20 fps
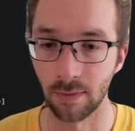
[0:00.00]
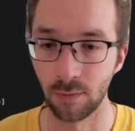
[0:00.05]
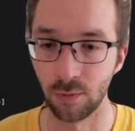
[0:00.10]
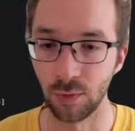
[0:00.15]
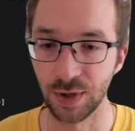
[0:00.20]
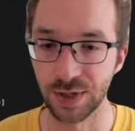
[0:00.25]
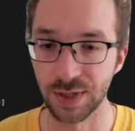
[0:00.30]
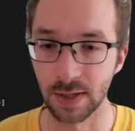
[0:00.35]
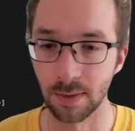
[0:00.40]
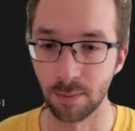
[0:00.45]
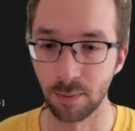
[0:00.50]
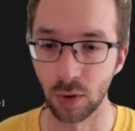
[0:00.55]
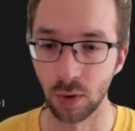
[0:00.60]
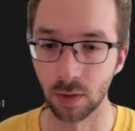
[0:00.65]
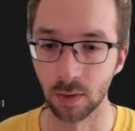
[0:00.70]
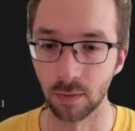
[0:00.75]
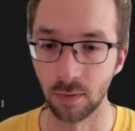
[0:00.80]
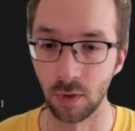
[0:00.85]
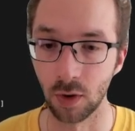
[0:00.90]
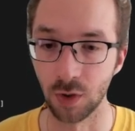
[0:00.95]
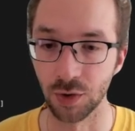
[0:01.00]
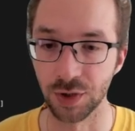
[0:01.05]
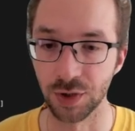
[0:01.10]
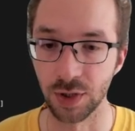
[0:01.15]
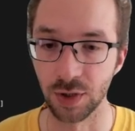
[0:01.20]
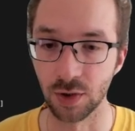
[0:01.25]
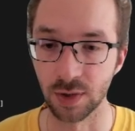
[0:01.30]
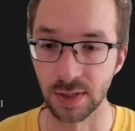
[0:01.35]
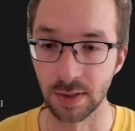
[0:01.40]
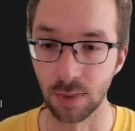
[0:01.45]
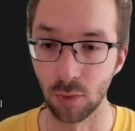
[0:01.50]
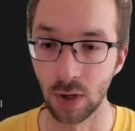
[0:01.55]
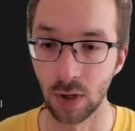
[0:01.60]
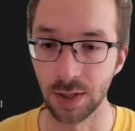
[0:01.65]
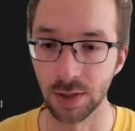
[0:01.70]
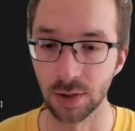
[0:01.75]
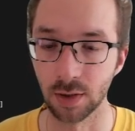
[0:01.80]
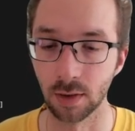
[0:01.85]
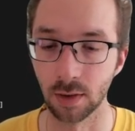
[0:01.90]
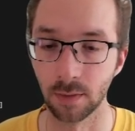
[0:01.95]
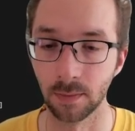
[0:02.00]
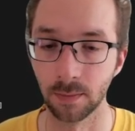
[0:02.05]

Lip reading: reached the point of launching your simulation.